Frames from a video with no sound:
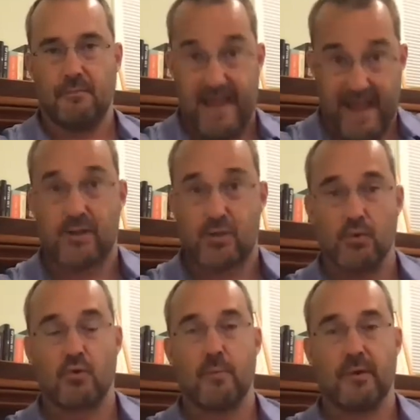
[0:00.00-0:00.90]
the
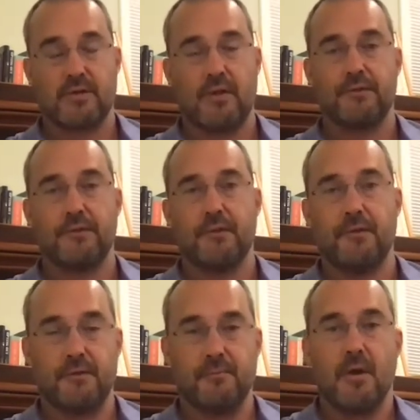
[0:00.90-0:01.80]
actual criminal justice
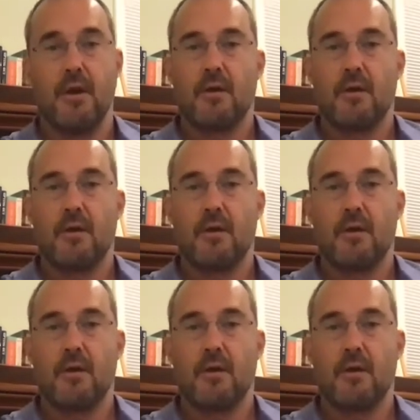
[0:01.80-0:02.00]
system,